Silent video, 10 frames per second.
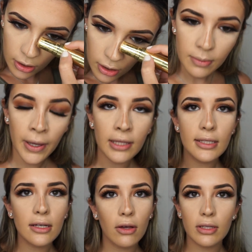
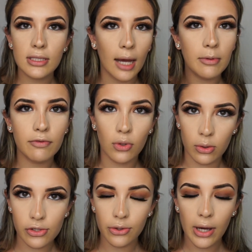Depending on the type of
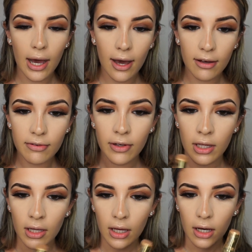nose you have,
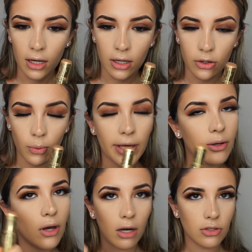the way you
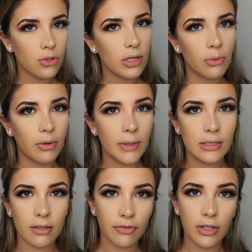contour it will be
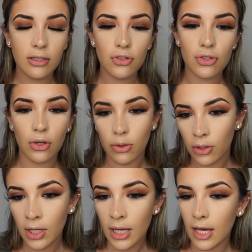different.
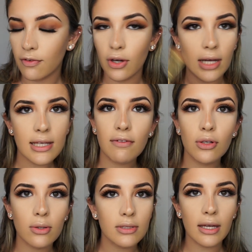So if you guys have a
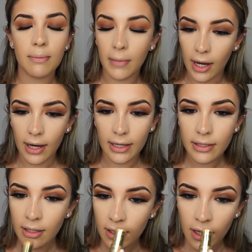nose like
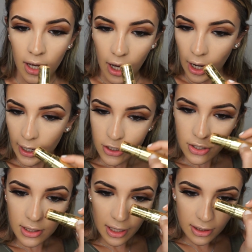mine, I
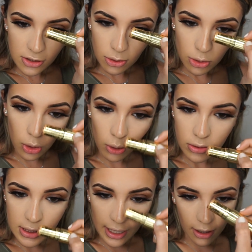just like to go
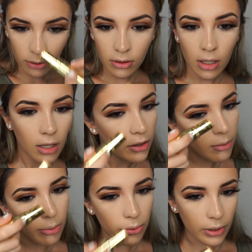down the
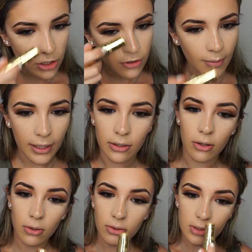bridge of my
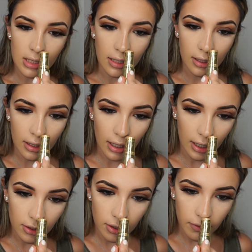nose and then
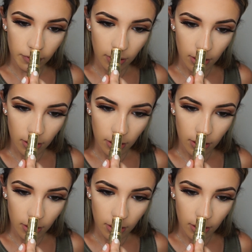kind of